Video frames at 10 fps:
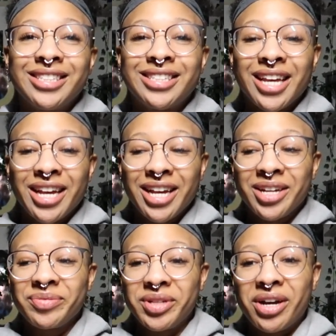
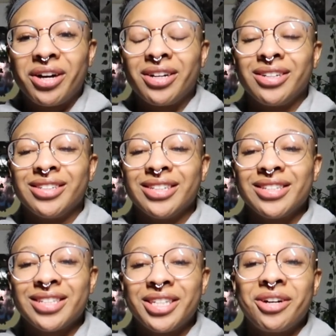Damn, y'all.
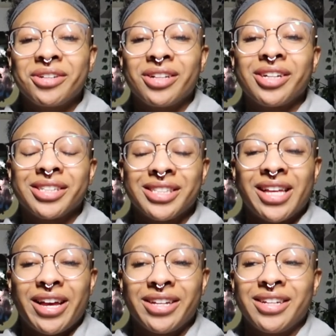C.L. Clark
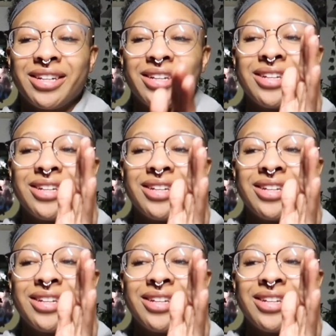said,